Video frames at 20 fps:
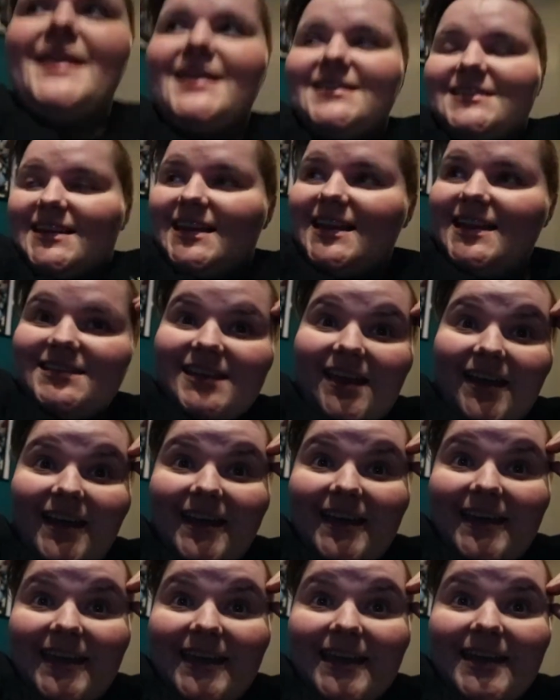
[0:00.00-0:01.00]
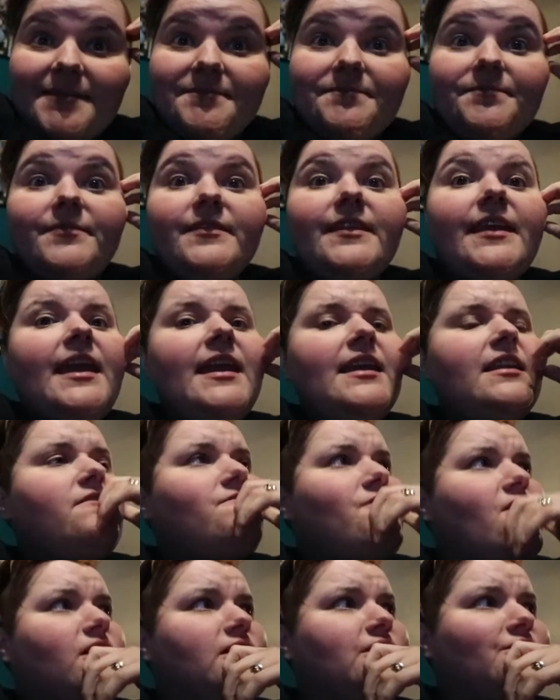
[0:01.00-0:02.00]
downstairs. I am getting a
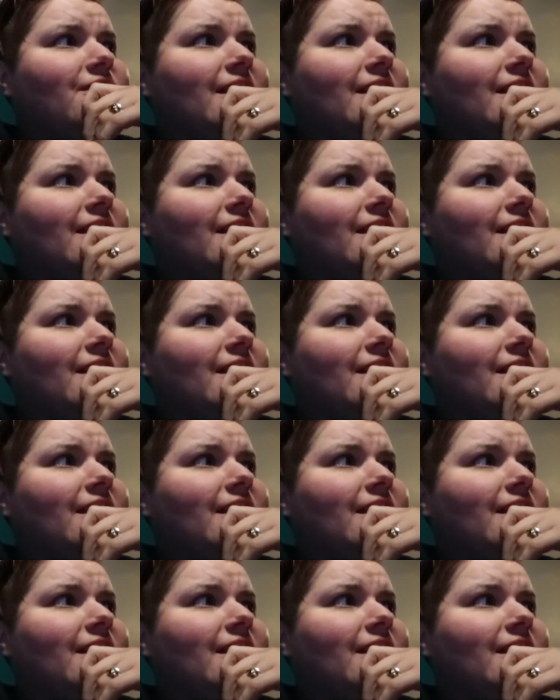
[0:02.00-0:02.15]
roast